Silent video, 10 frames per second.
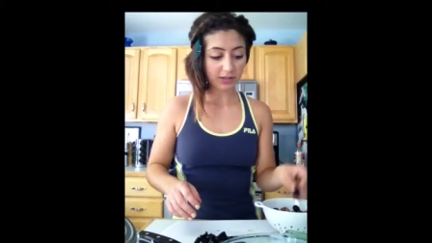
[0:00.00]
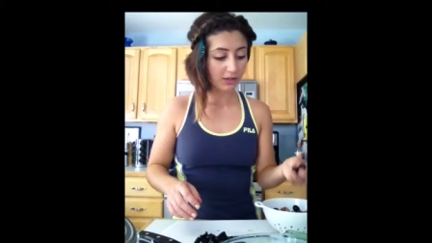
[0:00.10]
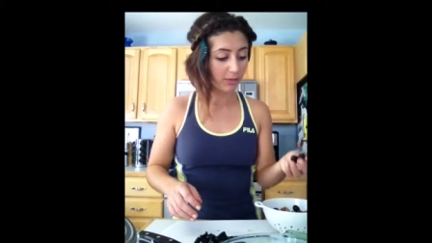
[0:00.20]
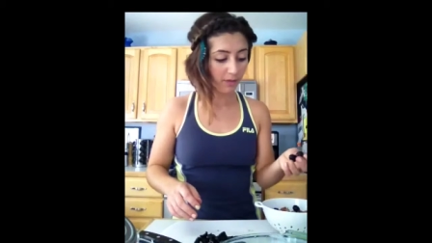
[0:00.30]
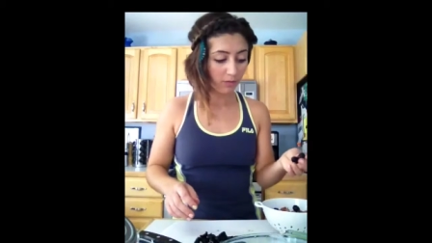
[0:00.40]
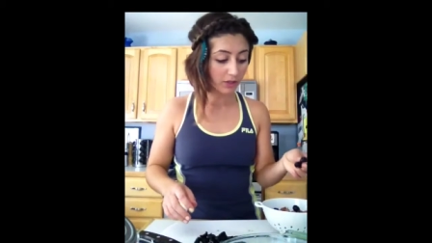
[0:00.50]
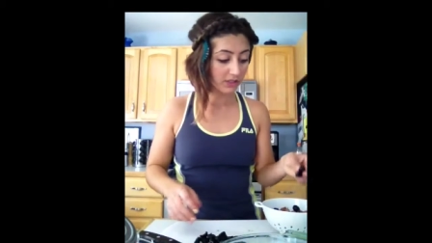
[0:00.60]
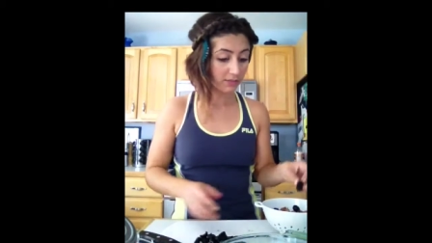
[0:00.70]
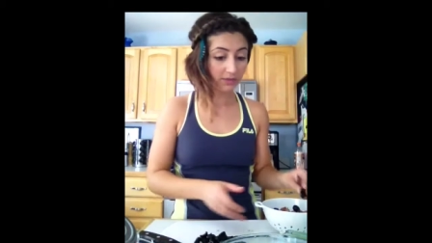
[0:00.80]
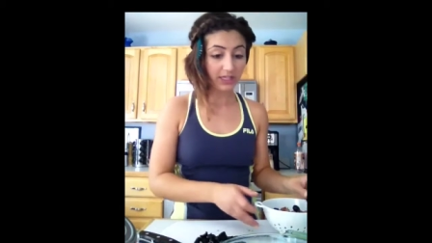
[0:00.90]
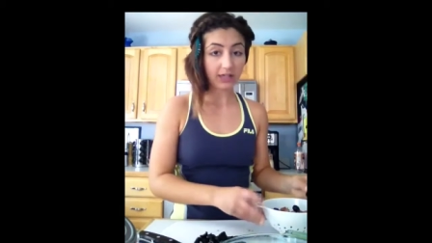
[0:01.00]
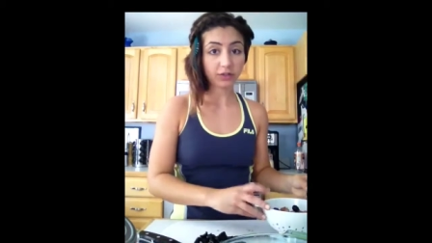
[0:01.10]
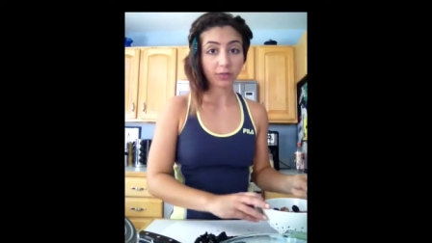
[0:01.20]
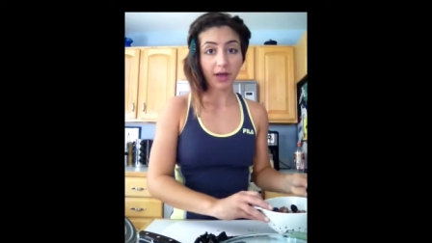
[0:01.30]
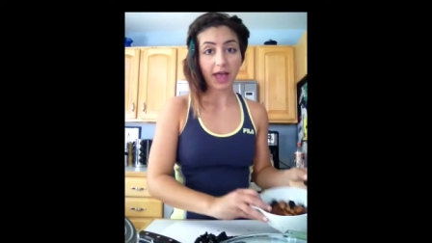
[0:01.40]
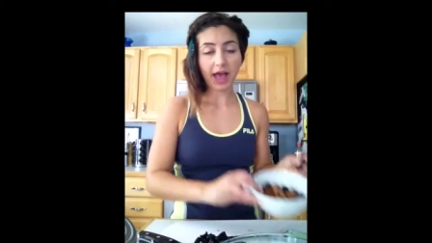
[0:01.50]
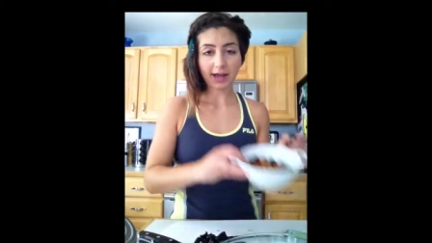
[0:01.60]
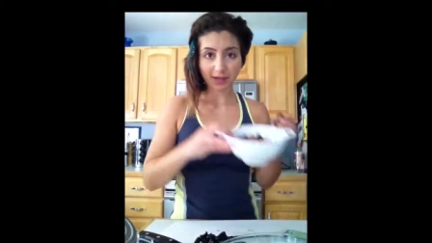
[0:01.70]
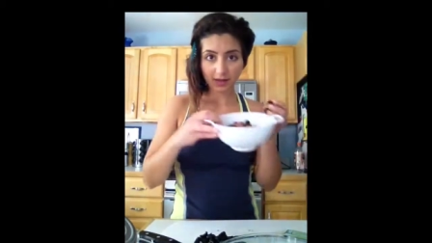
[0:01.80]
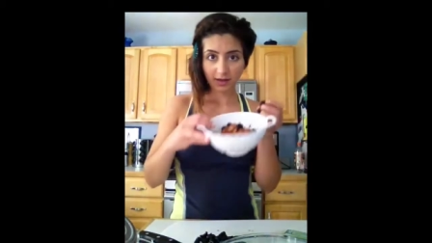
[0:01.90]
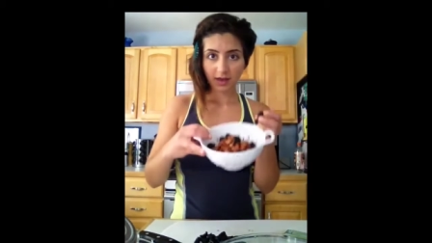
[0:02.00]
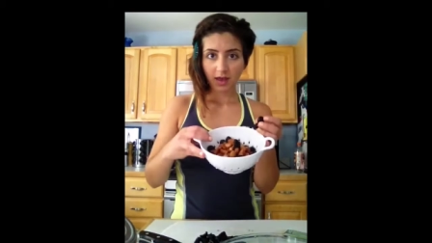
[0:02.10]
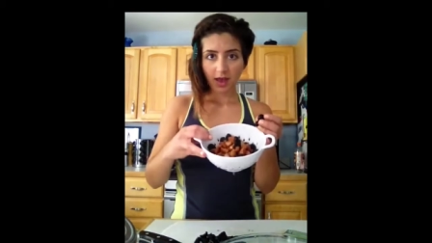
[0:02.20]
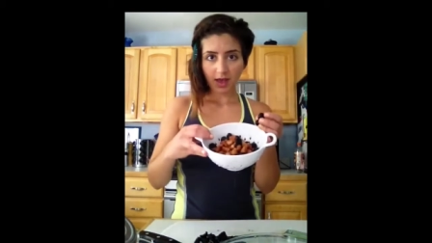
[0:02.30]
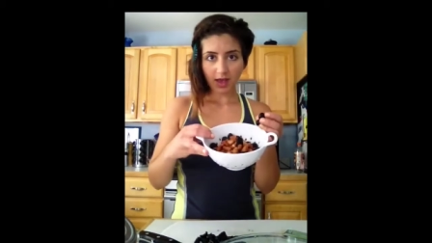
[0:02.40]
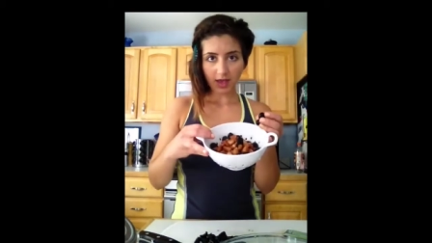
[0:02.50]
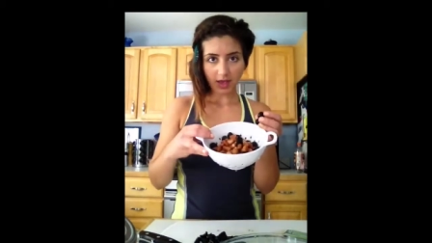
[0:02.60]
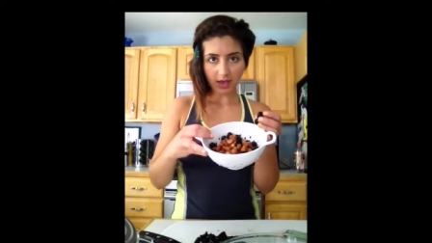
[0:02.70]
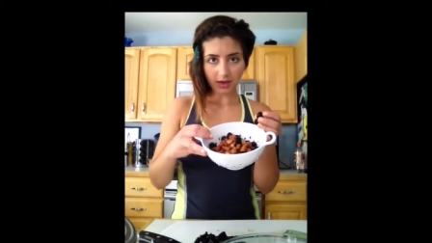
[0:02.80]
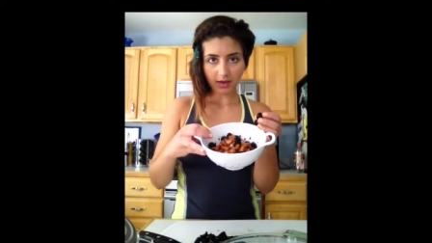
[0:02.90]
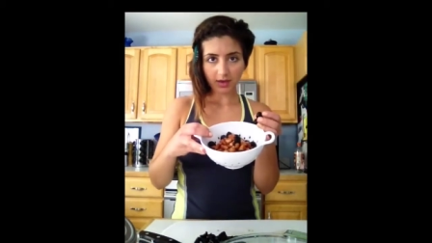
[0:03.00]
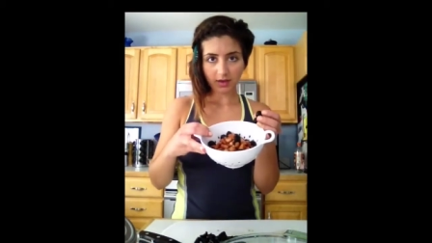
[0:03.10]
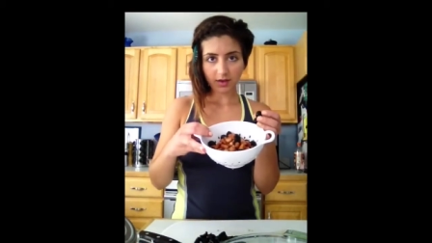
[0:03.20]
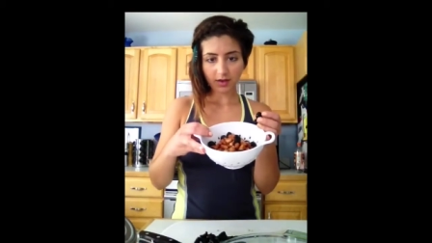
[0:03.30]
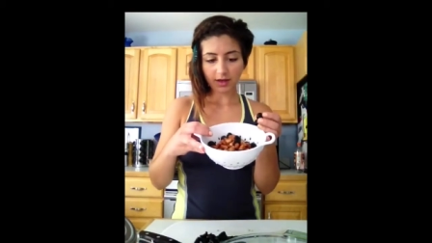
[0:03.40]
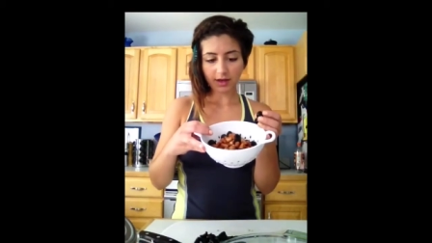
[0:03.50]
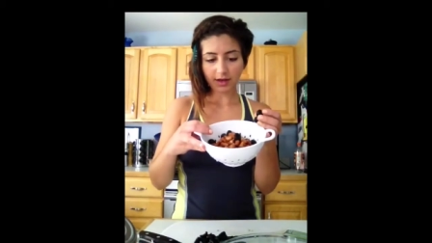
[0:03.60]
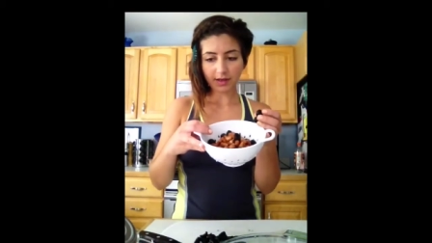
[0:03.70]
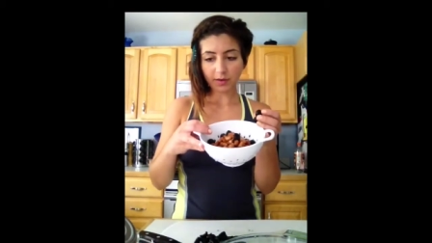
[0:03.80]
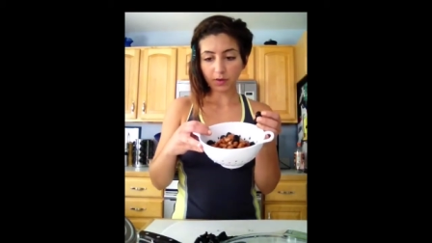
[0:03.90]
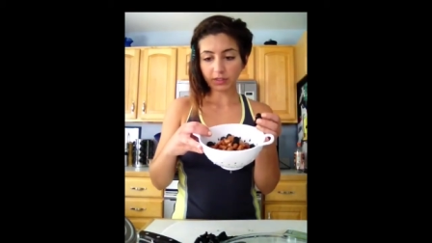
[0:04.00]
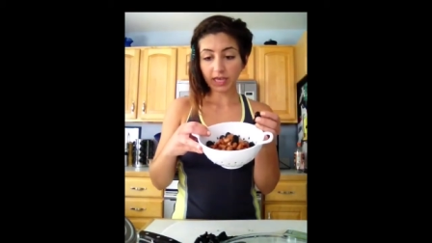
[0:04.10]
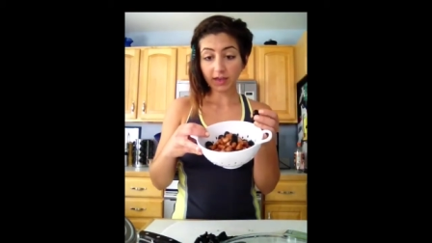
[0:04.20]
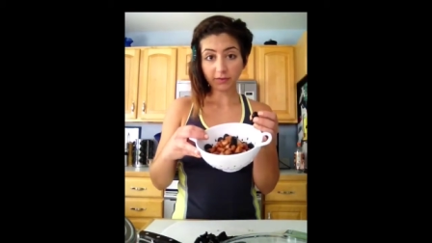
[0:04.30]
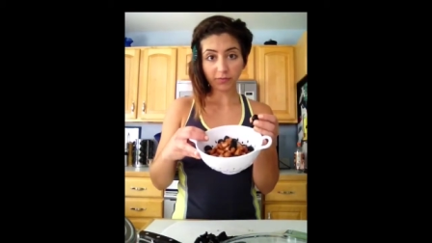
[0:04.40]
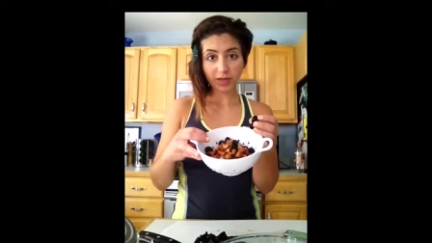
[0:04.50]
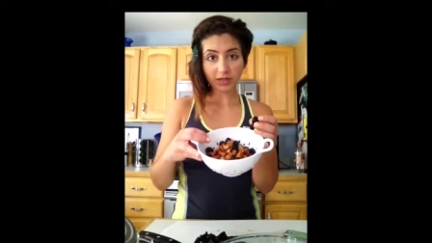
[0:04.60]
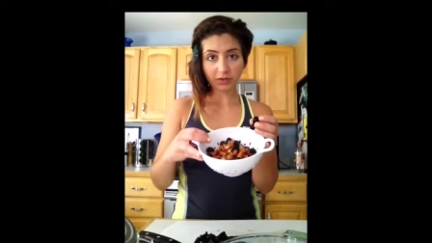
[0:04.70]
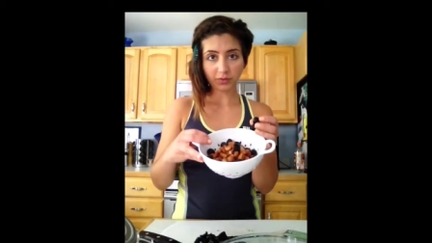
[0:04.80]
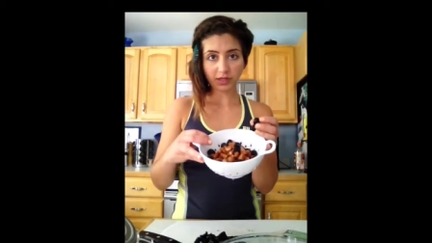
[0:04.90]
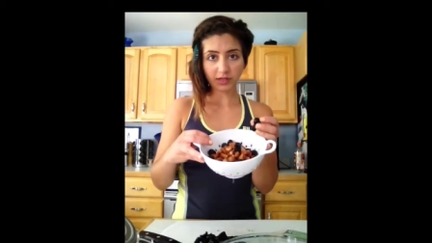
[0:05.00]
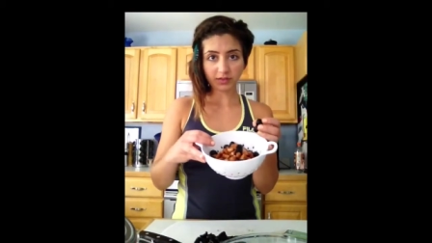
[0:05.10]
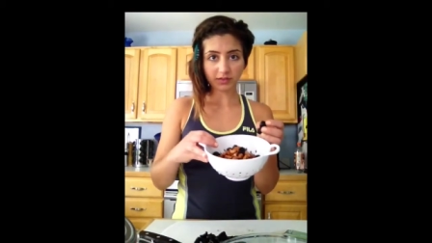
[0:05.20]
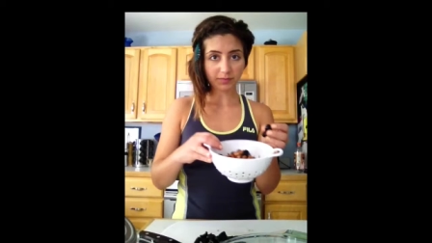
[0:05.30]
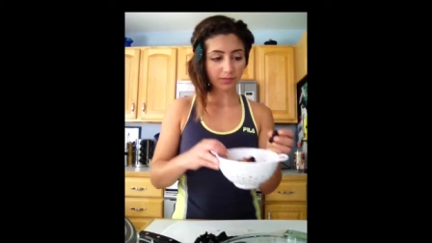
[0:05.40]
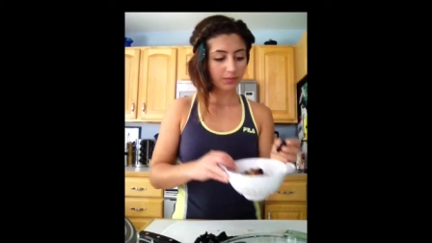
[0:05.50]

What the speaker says: a little bit more substantial by adding a can of pinto beans.